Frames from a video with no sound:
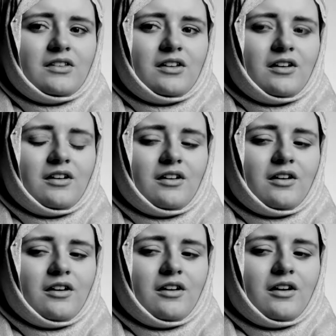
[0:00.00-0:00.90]
that
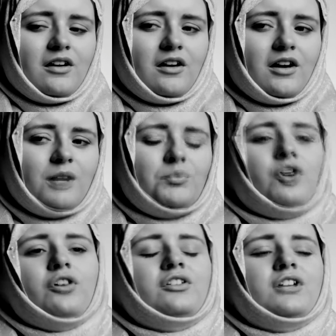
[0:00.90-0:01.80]
I'm
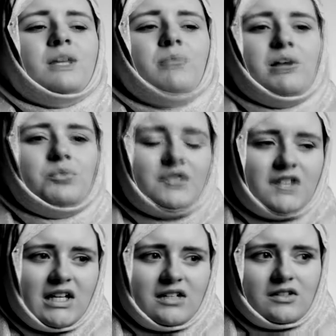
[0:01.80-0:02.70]
not on Imam
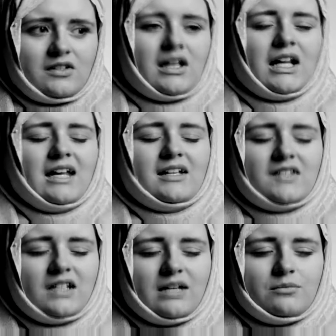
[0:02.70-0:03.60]
Hussein alayhi
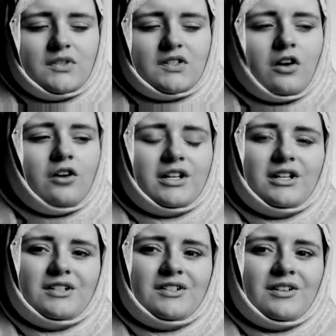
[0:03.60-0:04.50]
salam's
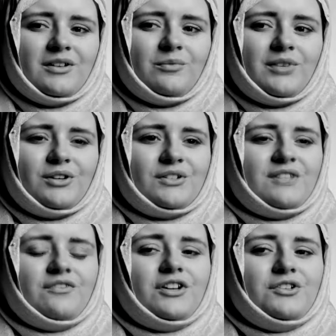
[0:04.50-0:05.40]
side, because
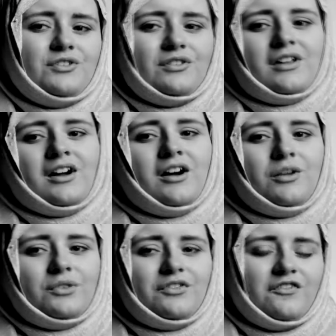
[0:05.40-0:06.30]
if I do that, I
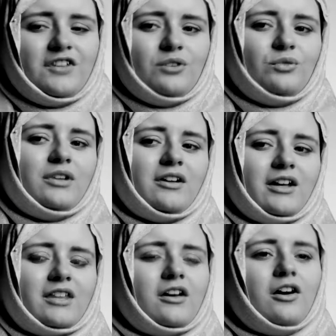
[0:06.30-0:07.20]
would feel
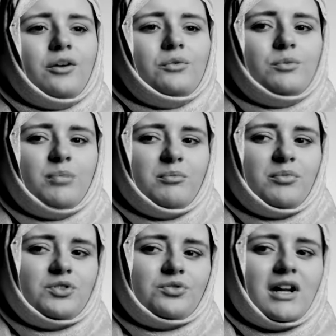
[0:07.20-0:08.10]
like that I would be
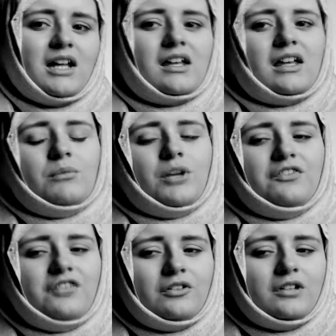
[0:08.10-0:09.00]
betraying him. I
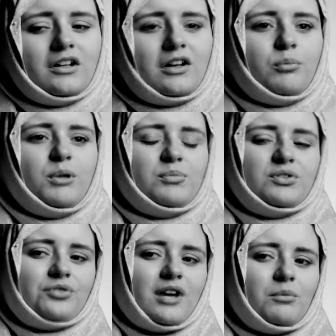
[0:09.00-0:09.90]
feel like I'd be
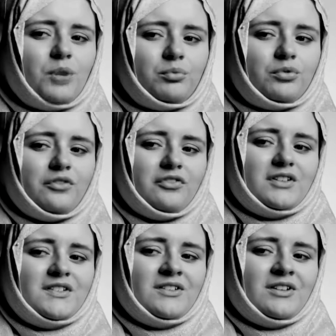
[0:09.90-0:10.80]
betraying my
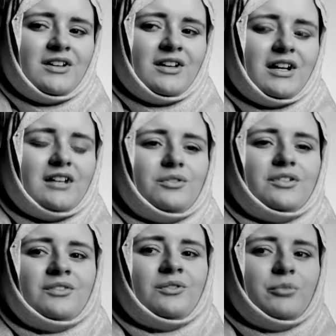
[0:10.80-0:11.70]
prophet, and I
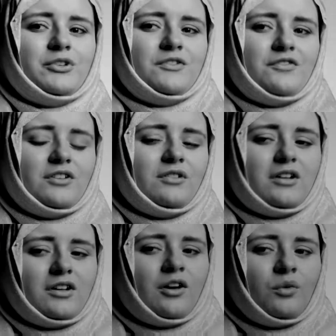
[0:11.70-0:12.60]
would almost feel
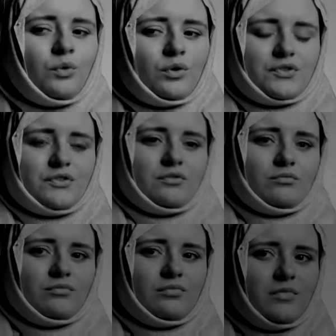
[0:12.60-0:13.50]
like I was
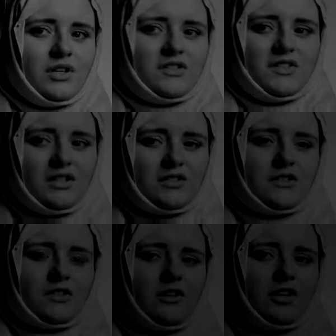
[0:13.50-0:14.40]
on Yazid's
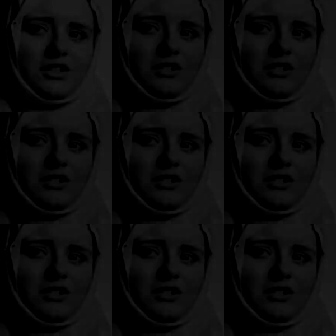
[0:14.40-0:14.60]
side